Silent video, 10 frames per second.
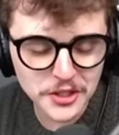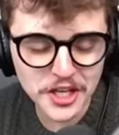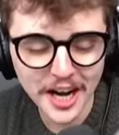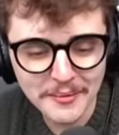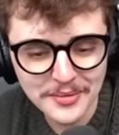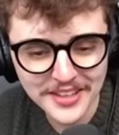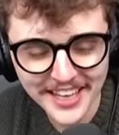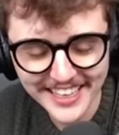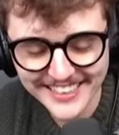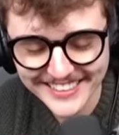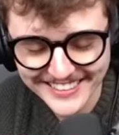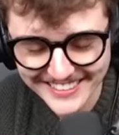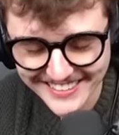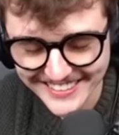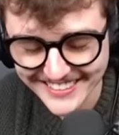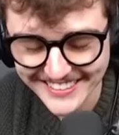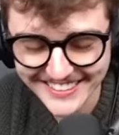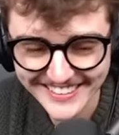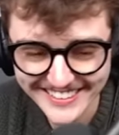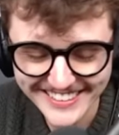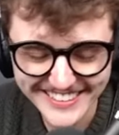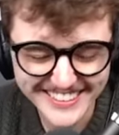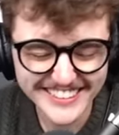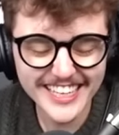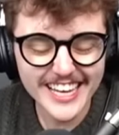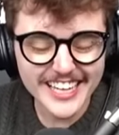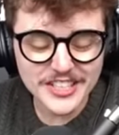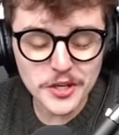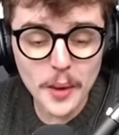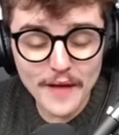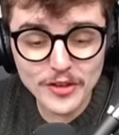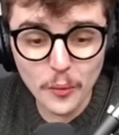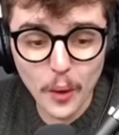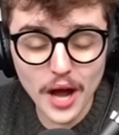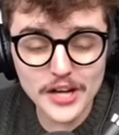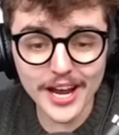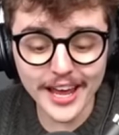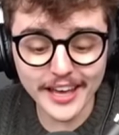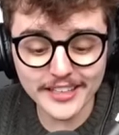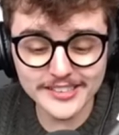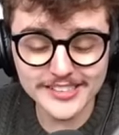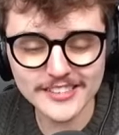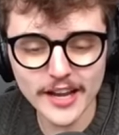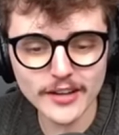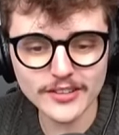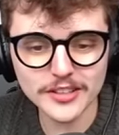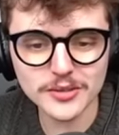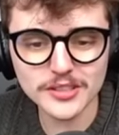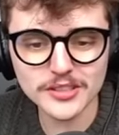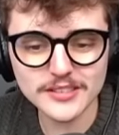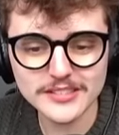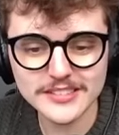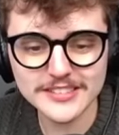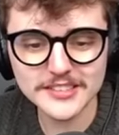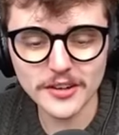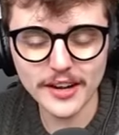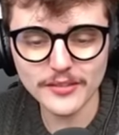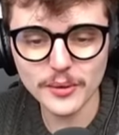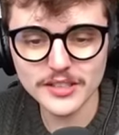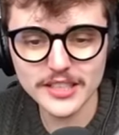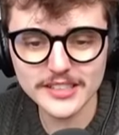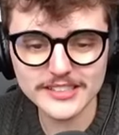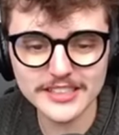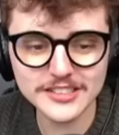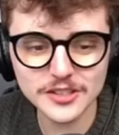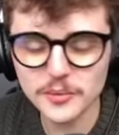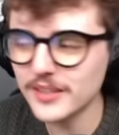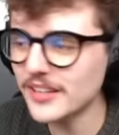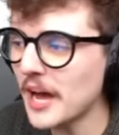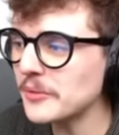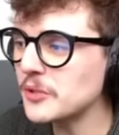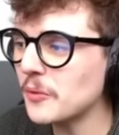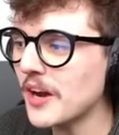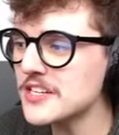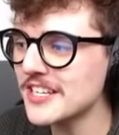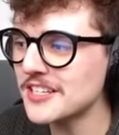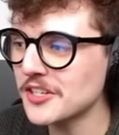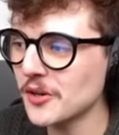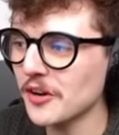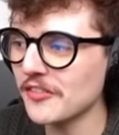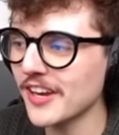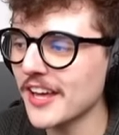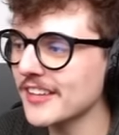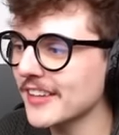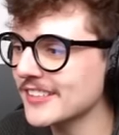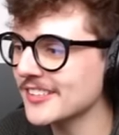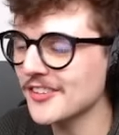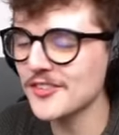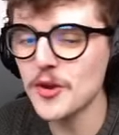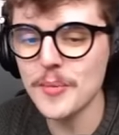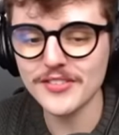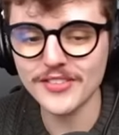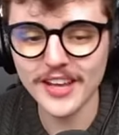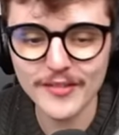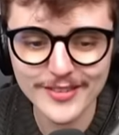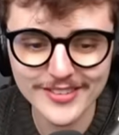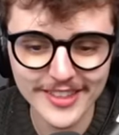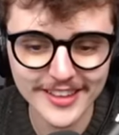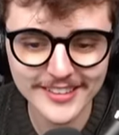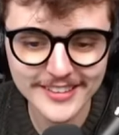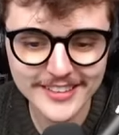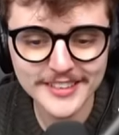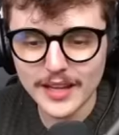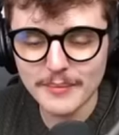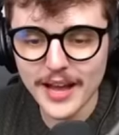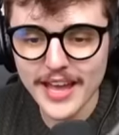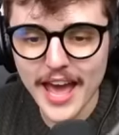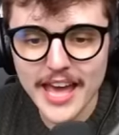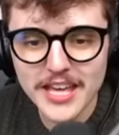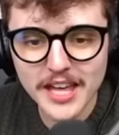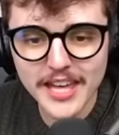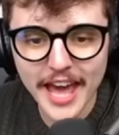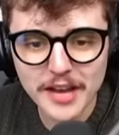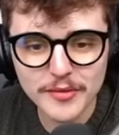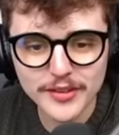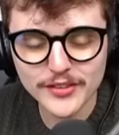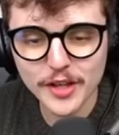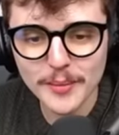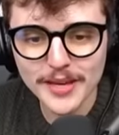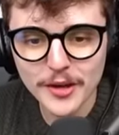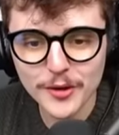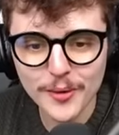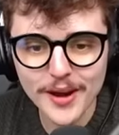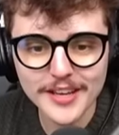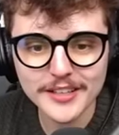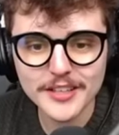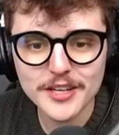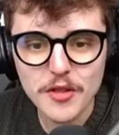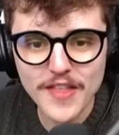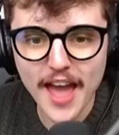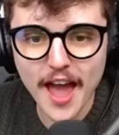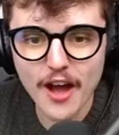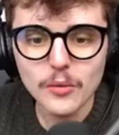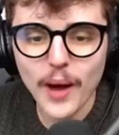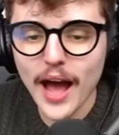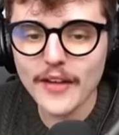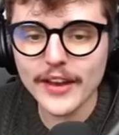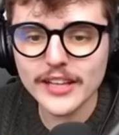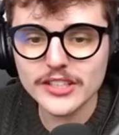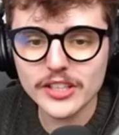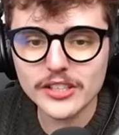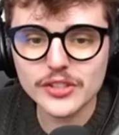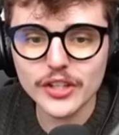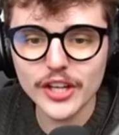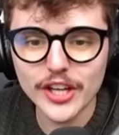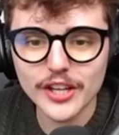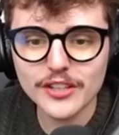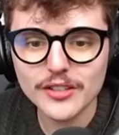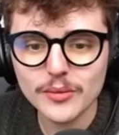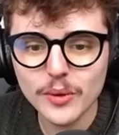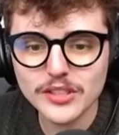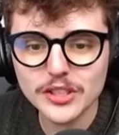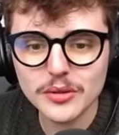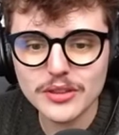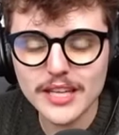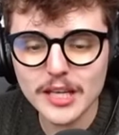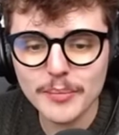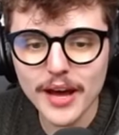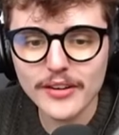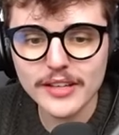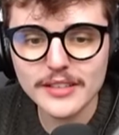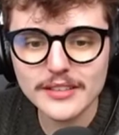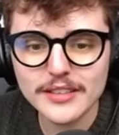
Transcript: chop the eggs. do you have to wash eggs? I don't think you do. You don't have to wash eggs. That's stupid. How would you wash the interior of an egg? That's the stupidest thing I've ever said. My egg canvas is coming out great. There! Wow, that actually looks good. What do you think about it?